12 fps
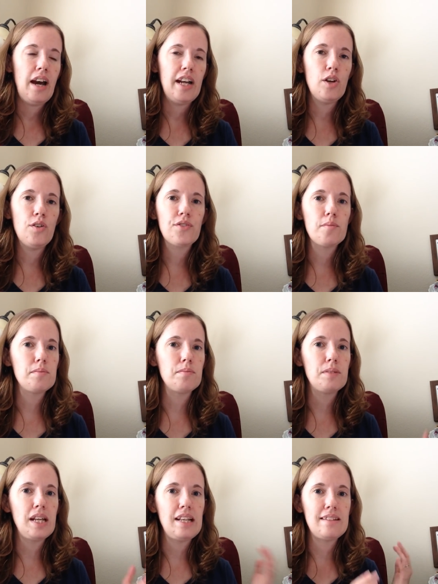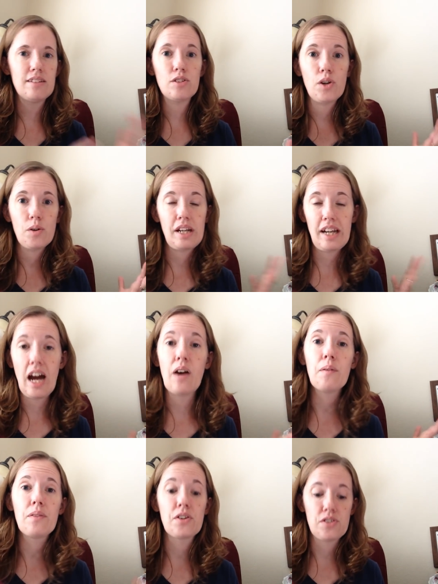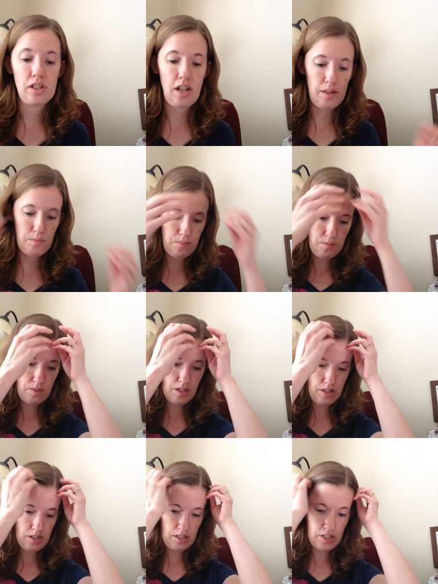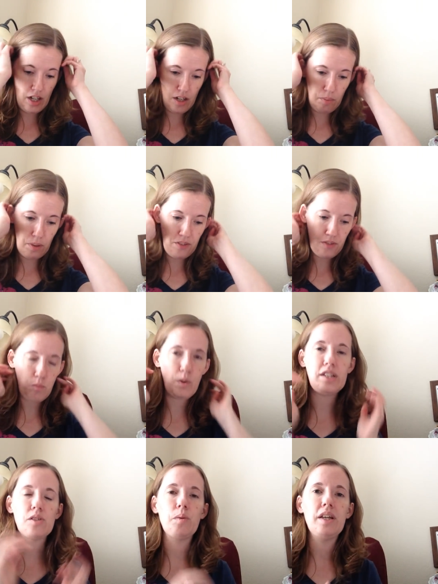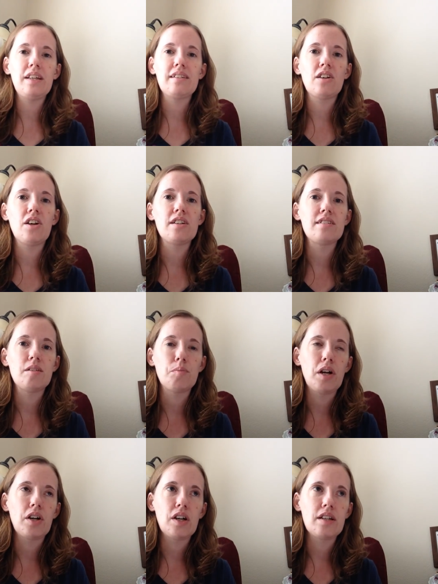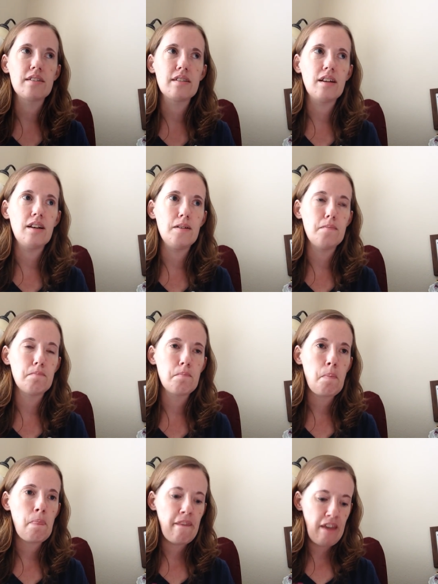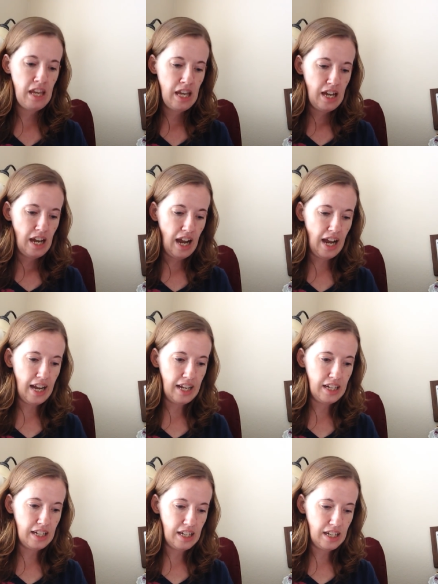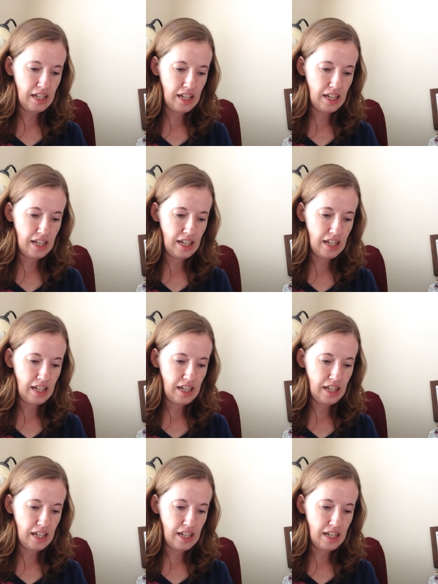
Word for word: I know from day zero to now there's a lot uh, done, but from week to week it's hard to see progress. Um, I